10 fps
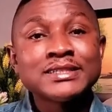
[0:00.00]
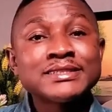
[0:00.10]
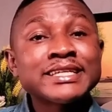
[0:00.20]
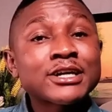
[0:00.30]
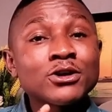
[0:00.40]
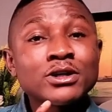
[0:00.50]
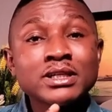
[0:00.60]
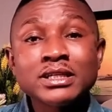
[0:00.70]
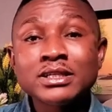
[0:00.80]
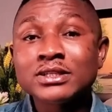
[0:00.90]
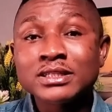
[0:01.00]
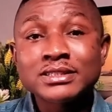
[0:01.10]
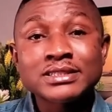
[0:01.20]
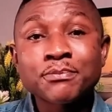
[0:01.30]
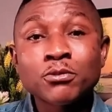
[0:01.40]
Secondly, it
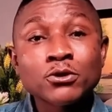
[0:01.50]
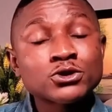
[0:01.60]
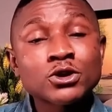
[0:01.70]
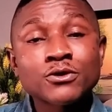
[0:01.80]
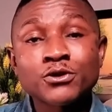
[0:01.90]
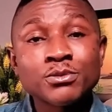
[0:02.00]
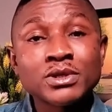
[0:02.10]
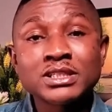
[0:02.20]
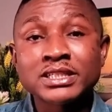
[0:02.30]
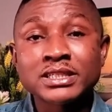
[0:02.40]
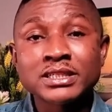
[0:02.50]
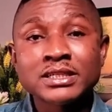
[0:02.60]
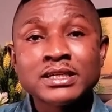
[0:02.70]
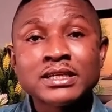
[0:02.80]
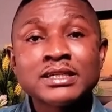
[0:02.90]
is a posture of humility.
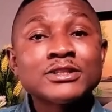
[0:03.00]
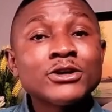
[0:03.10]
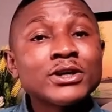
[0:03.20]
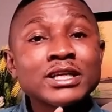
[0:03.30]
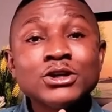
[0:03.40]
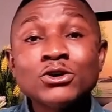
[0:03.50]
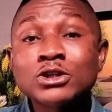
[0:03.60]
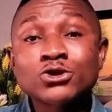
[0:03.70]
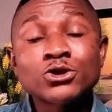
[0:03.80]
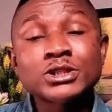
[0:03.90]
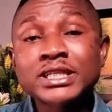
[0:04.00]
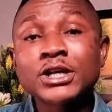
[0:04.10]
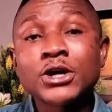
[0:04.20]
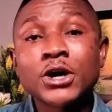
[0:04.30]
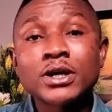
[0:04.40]
Thirdly, you are
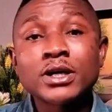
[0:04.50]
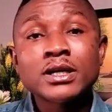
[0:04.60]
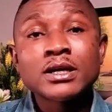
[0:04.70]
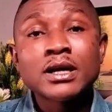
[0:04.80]
trusting God.